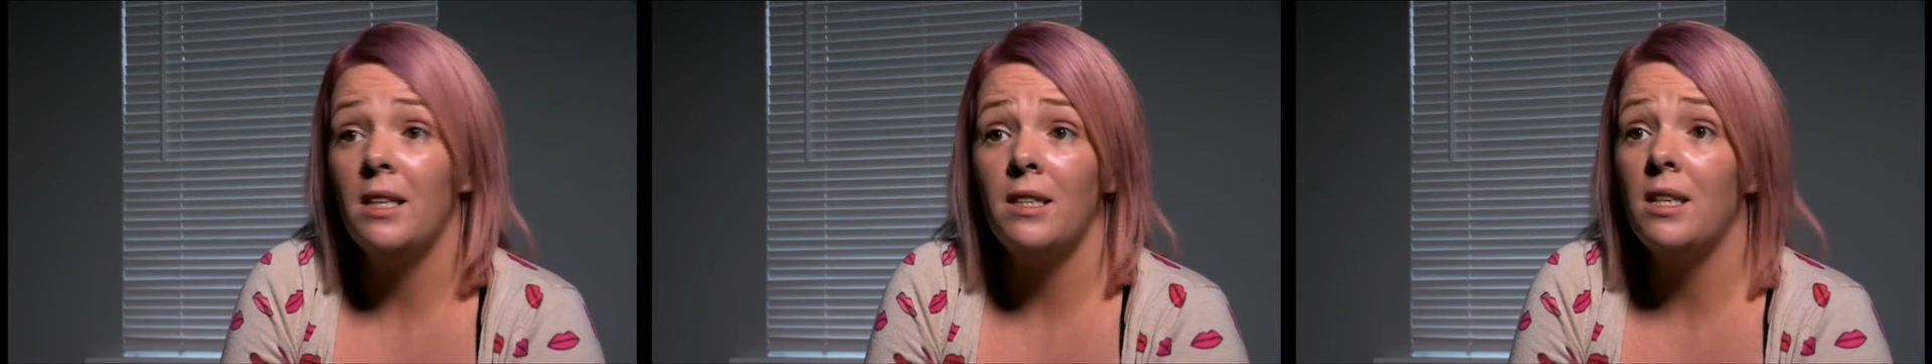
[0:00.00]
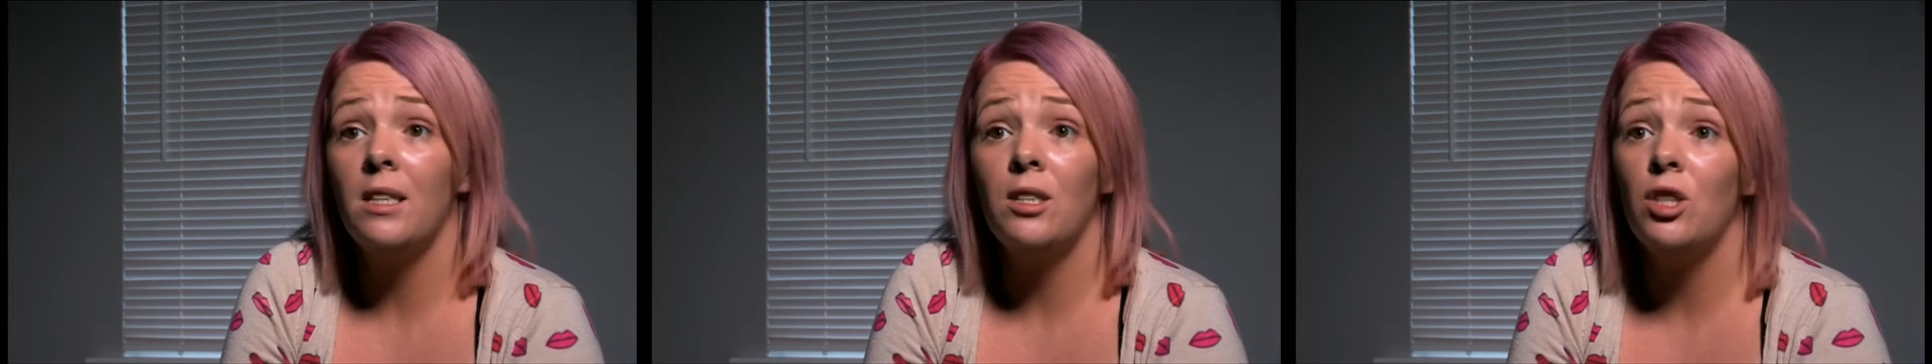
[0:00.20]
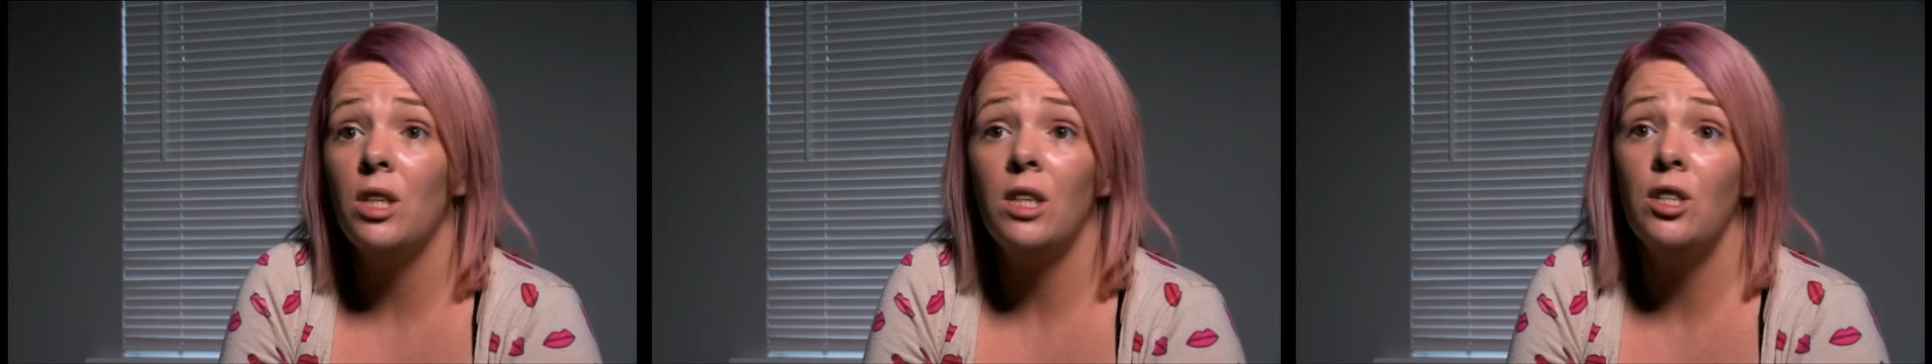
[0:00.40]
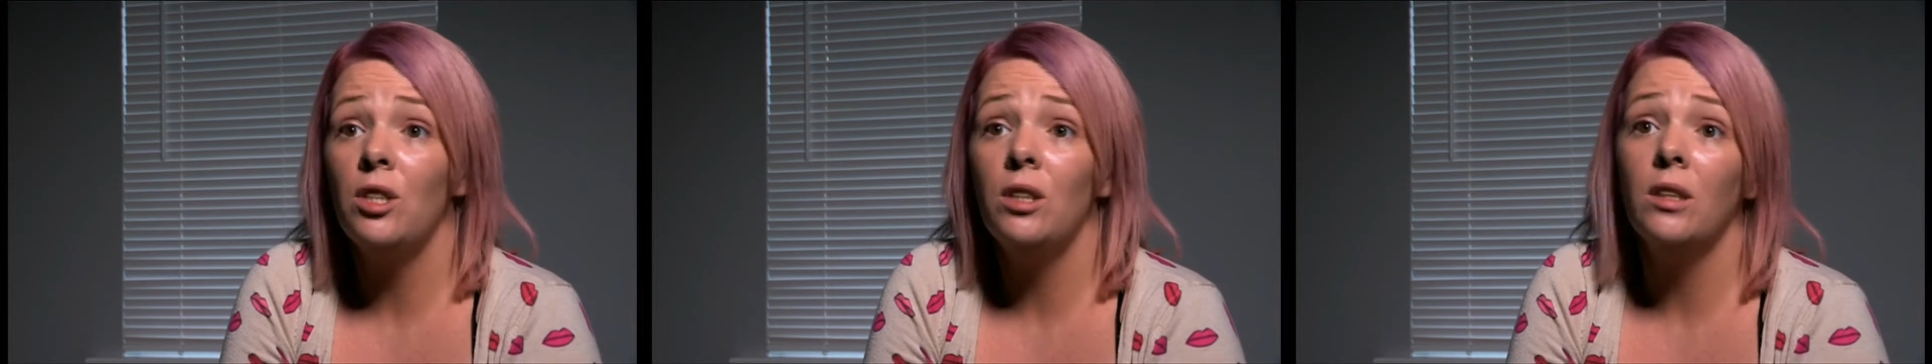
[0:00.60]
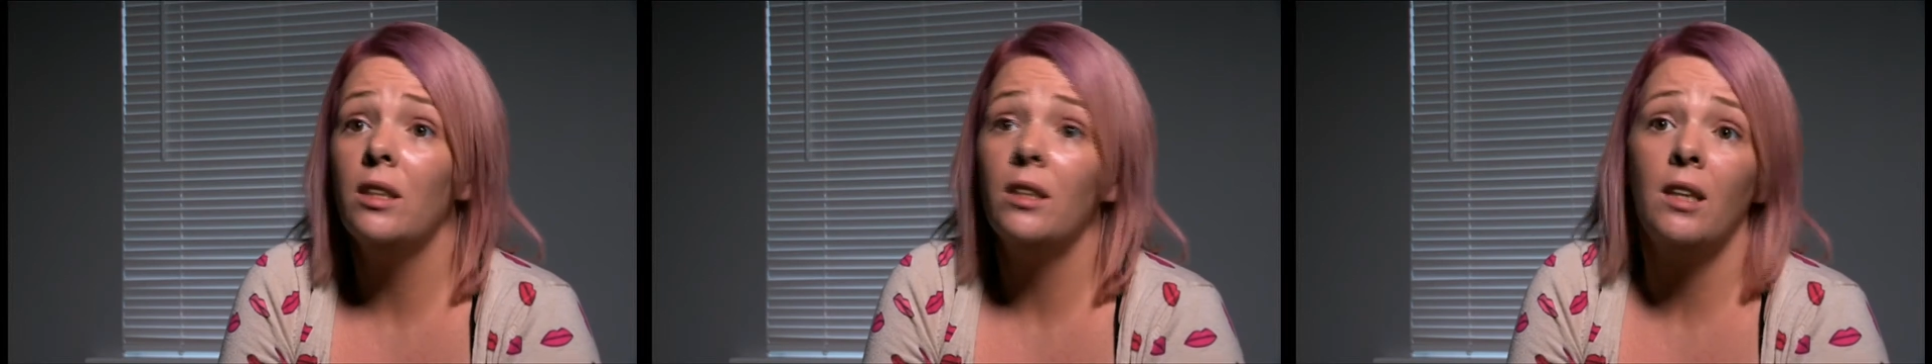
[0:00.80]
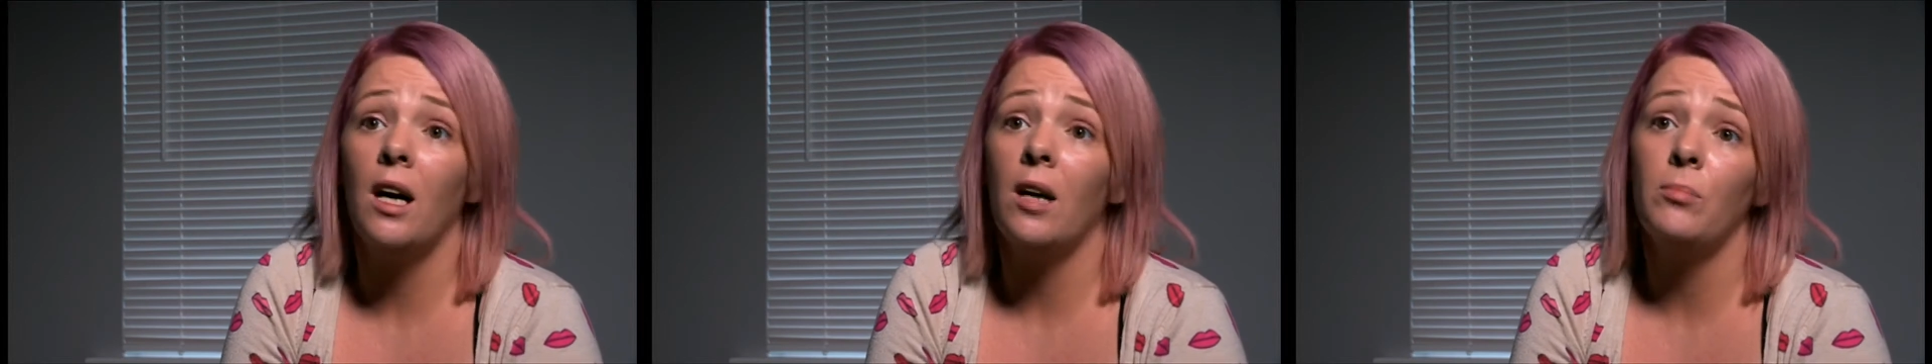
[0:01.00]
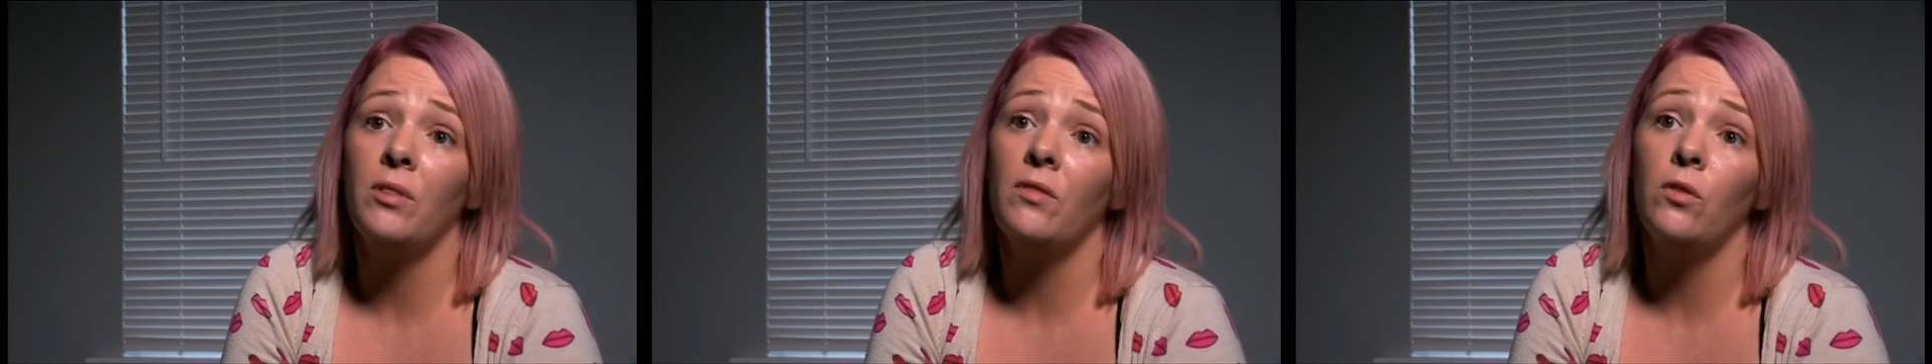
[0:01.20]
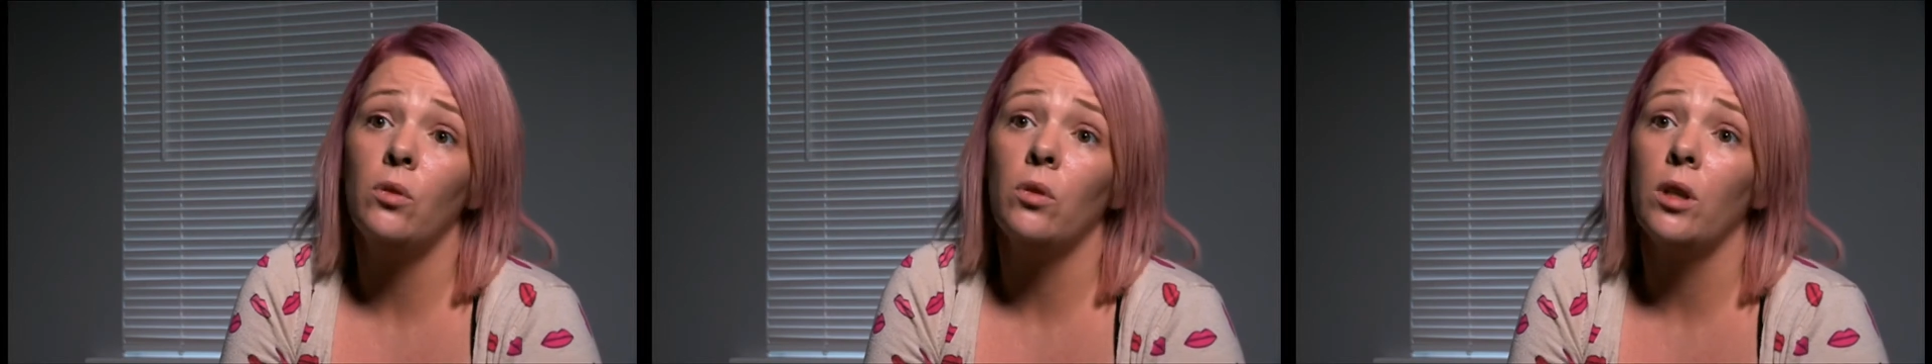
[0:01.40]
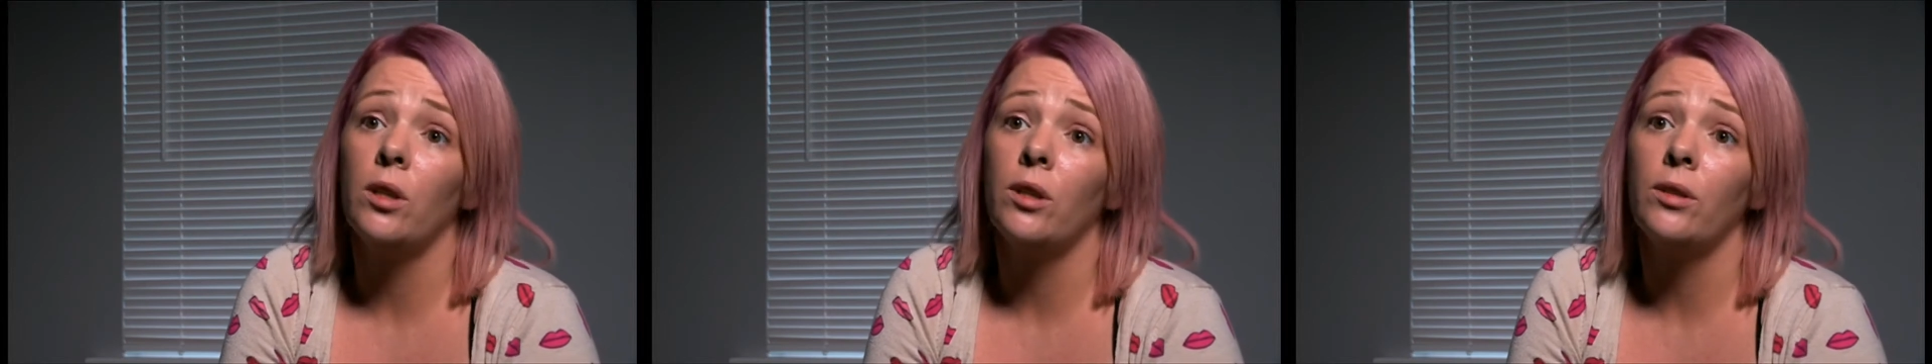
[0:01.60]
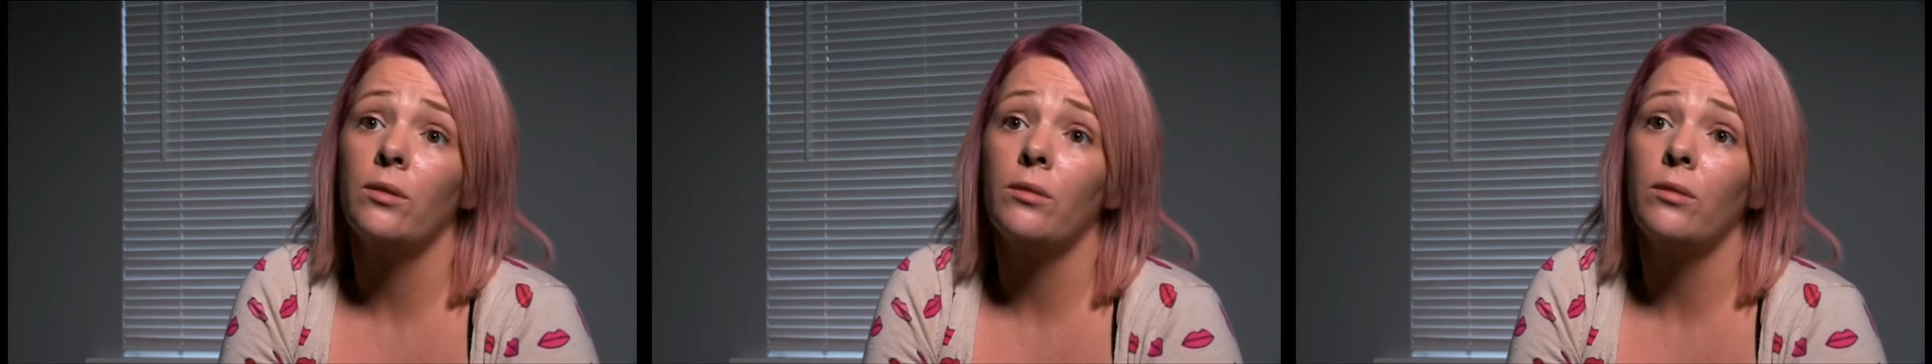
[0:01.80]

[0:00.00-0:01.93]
situation like that before.